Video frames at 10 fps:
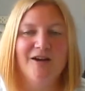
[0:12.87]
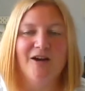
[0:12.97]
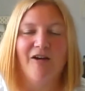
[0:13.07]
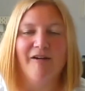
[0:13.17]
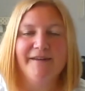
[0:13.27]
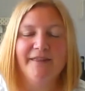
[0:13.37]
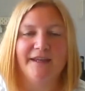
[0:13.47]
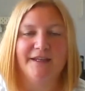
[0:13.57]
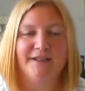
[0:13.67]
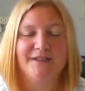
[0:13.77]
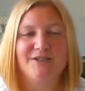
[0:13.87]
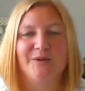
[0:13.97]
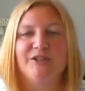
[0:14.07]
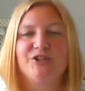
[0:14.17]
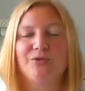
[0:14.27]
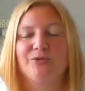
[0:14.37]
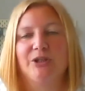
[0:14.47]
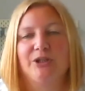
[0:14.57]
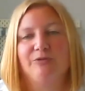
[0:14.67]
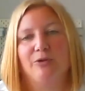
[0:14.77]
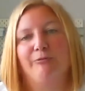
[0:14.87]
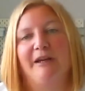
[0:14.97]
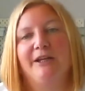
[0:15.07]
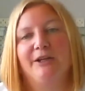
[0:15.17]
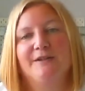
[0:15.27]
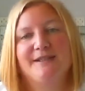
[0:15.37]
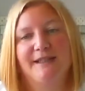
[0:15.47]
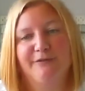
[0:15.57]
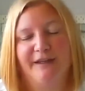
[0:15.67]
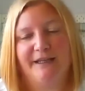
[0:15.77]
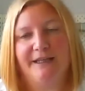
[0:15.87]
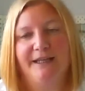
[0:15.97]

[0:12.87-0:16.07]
I think to ensure that you've got a really good CV